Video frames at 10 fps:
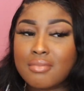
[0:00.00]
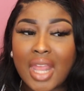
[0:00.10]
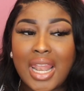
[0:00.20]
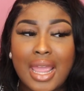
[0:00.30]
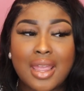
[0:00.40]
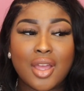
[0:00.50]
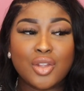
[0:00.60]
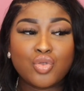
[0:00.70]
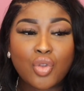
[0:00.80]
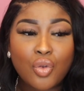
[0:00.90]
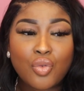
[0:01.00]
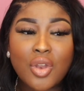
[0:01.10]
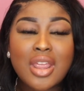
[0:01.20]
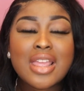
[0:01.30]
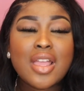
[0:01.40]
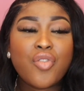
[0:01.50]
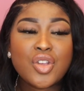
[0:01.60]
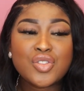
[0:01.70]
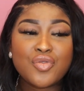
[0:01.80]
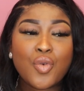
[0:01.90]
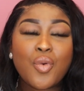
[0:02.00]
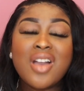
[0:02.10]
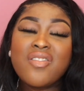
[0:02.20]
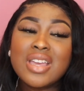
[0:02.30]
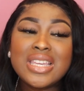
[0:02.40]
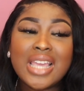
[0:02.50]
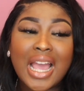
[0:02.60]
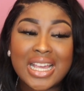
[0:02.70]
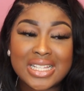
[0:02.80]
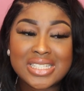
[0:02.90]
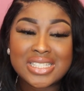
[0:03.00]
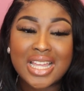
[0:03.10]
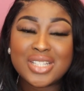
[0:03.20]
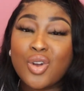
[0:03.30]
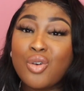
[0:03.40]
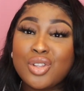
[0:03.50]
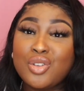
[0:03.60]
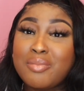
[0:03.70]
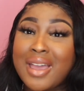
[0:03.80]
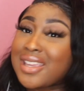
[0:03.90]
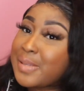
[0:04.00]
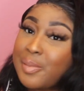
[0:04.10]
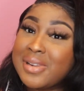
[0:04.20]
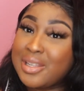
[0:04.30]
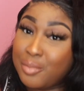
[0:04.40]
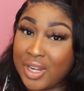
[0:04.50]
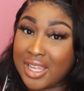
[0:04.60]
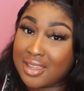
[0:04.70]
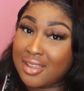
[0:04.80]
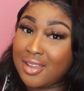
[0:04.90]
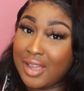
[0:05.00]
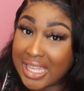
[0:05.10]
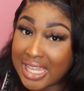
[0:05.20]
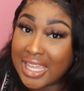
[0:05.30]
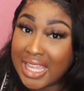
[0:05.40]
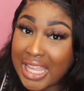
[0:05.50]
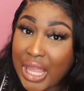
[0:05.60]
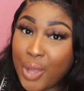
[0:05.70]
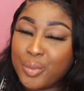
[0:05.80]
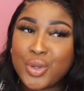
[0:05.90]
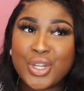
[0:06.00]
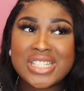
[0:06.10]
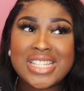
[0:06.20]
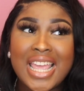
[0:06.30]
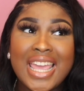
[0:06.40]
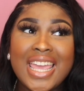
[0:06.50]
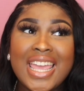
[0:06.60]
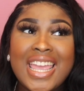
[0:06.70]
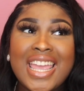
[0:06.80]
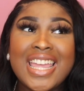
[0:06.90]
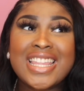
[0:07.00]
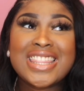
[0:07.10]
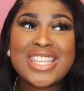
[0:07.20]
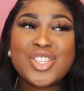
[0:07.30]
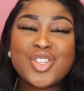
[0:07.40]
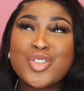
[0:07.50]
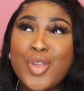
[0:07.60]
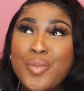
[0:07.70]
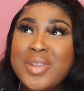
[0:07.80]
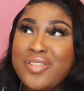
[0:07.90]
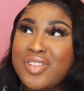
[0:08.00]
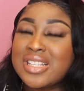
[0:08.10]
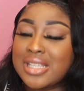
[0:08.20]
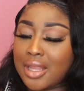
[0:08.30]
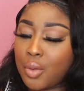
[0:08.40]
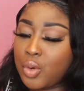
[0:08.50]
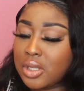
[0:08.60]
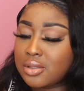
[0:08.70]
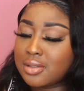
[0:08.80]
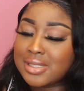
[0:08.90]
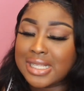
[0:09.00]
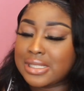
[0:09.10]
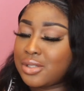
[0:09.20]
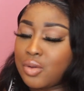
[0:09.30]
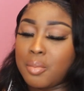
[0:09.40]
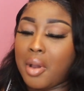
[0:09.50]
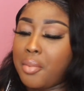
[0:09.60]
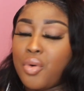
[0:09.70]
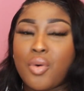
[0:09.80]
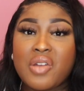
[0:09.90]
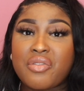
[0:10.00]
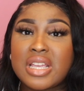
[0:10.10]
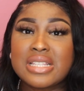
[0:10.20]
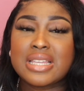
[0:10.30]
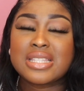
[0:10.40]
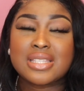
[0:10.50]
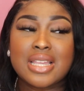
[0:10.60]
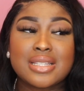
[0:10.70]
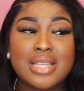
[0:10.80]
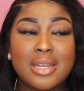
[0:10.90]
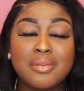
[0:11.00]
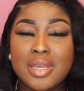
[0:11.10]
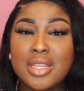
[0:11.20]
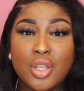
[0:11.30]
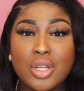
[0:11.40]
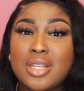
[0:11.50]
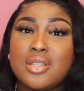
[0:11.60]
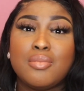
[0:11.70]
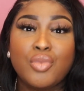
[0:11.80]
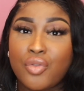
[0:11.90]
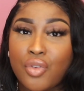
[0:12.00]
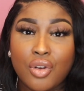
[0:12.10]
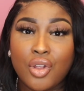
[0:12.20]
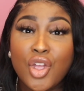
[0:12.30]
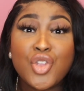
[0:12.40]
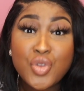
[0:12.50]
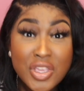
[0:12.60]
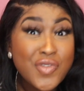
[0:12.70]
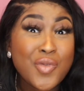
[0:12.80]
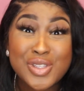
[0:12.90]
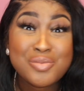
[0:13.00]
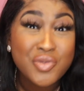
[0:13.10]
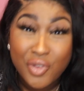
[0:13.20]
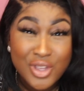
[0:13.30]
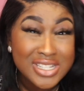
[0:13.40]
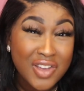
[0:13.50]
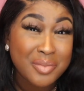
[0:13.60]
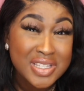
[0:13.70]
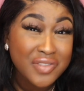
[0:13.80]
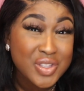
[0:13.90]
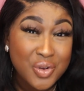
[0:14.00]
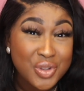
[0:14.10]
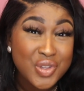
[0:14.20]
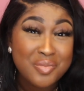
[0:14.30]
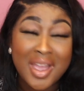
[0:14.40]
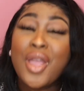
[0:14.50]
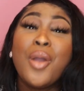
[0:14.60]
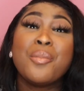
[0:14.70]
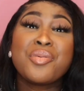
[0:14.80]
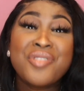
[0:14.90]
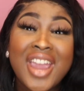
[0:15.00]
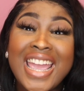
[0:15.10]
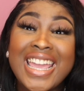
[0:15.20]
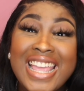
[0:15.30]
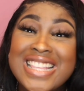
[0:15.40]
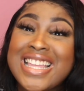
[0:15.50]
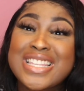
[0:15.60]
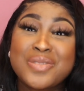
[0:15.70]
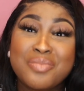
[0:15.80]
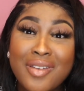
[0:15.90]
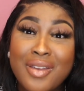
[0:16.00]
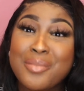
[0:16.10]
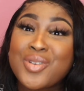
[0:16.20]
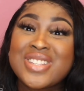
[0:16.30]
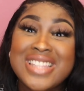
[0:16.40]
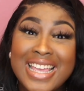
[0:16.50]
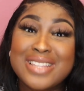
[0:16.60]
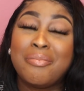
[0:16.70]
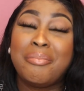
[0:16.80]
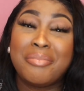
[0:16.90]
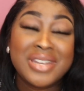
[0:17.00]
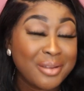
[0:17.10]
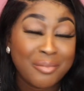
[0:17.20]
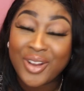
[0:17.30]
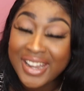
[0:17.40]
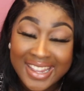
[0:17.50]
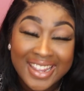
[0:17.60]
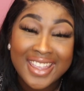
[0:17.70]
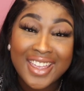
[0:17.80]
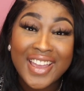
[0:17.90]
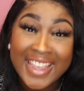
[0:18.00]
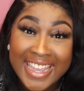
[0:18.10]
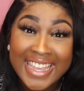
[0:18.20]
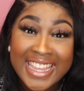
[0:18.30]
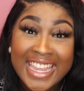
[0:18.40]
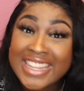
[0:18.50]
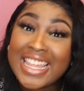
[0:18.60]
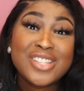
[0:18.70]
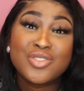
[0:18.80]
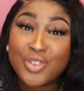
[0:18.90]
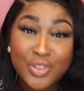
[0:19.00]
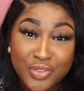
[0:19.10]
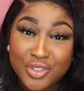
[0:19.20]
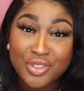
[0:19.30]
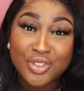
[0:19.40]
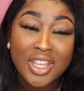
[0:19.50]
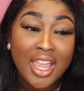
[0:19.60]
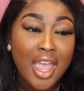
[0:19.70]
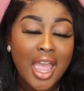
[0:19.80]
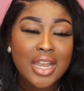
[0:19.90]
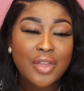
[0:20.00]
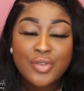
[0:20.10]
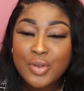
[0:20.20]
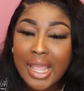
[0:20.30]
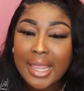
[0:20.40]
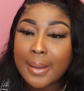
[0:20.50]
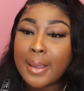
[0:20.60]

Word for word: Like, don't, first of all, whatever he has that is holding you back is probably demonic, okay? Because there's just so many things in that one sentence or bubble, whatever it is, that's, that's telling me that you need to move on. You even want to move on yourself, but something's holding you back. Pray against that spirit because that is demonic, okay? That is not good for you. And I feel like